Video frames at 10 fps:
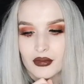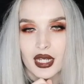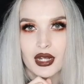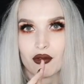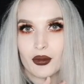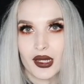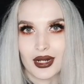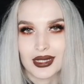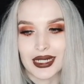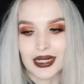And if we're being
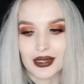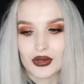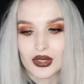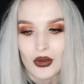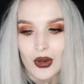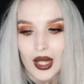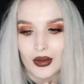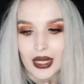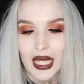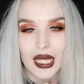honest, I didn't do so well when
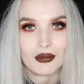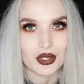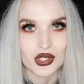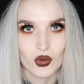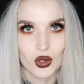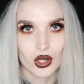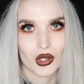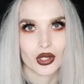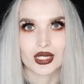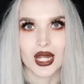it came to the swirl.
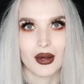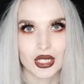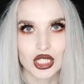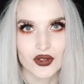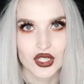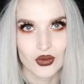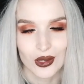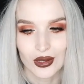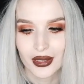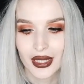There's not much of a
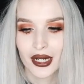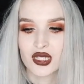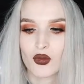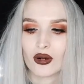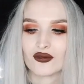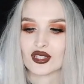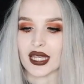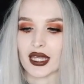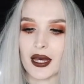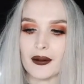swirl in there. It's more of just
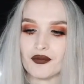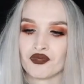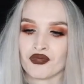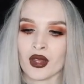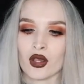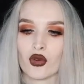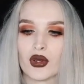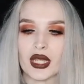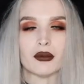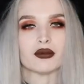like a
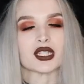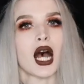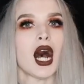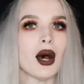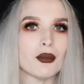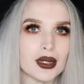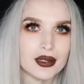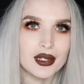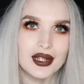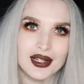cream top
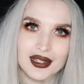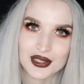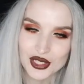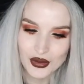to